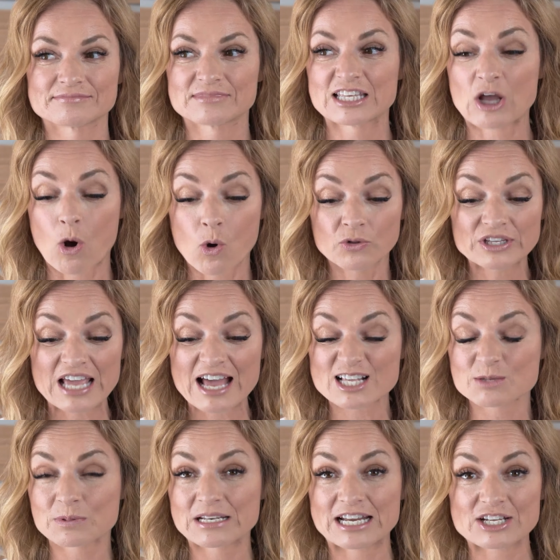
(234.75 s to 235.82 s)
the only
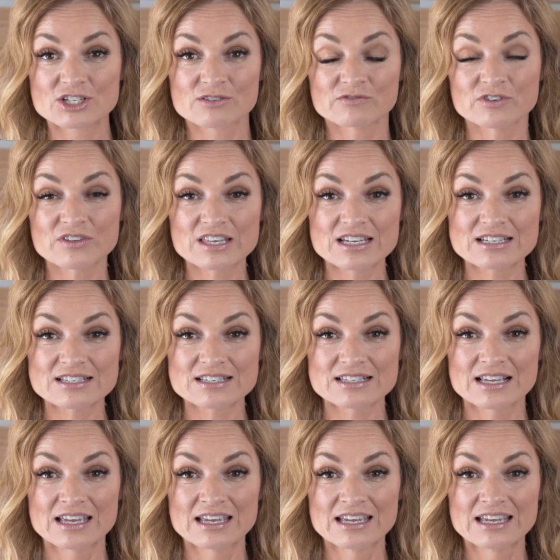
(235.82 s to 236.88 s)
explanation for this